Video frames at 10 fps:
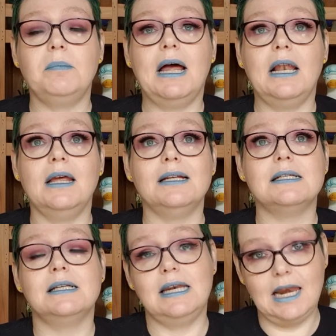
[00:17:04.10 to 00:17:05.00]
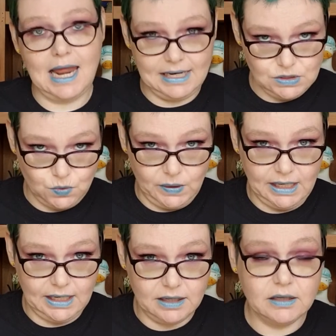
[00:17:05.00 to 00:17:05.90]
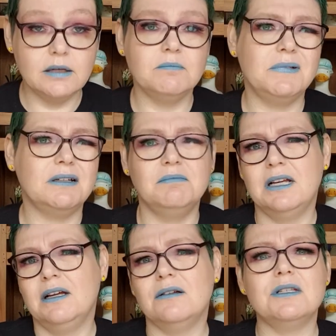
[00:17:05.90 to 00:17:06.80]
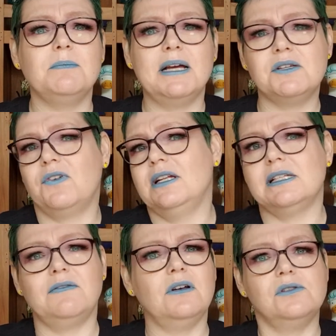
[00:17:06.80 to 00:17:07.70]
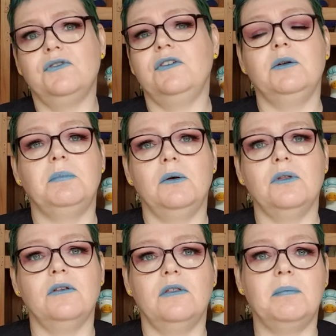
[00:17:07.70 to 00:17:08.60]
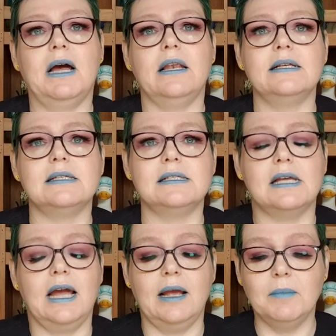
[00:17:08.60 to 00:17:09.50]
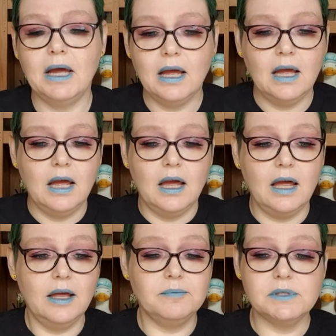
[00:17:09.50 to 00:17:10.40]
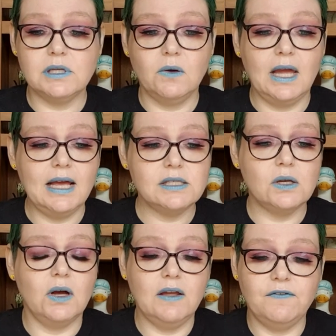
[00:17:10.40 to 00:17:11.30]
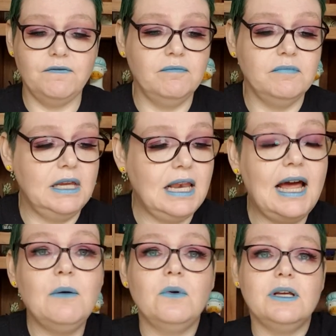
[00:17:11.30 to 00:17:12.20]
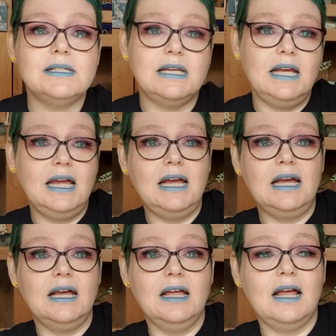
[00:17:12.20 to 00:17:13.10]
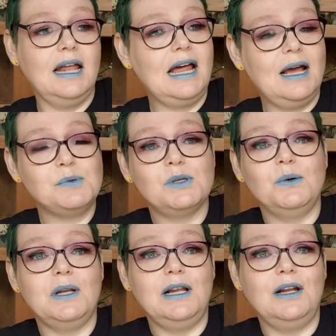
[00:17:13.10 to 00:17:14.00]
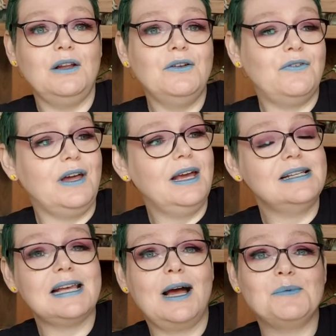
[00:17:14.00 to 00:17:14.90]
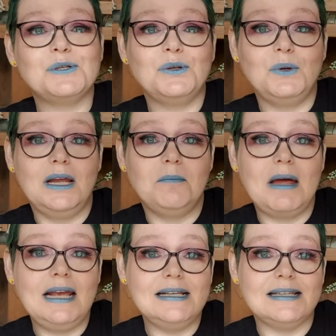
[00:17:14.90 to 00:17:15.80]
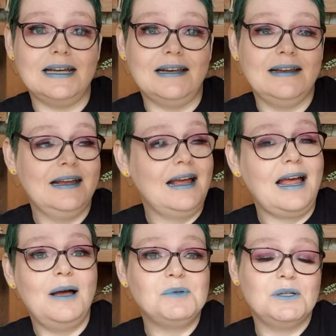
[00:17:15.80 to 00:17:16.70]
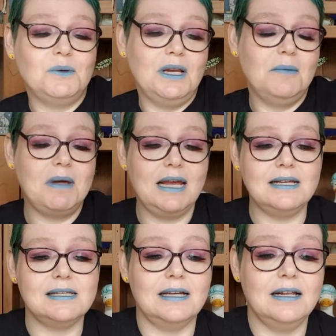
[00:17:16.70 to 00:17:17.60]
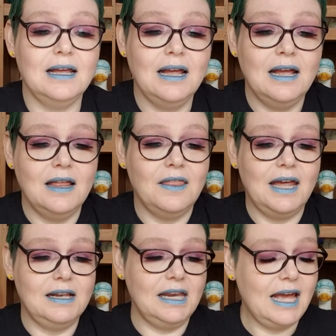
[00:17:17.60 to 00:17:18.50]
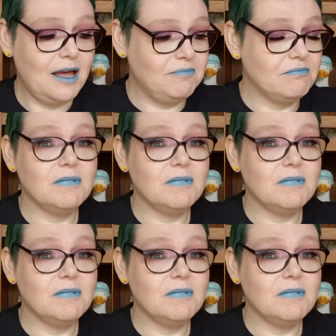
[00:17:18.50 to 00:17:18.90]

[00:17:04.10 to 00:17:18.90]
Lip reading: palette next week because the best friends, I've got to review both of the palettes the same. So if you like what you see here, and I absolutely love it, it's absolutely amazing, then yeah,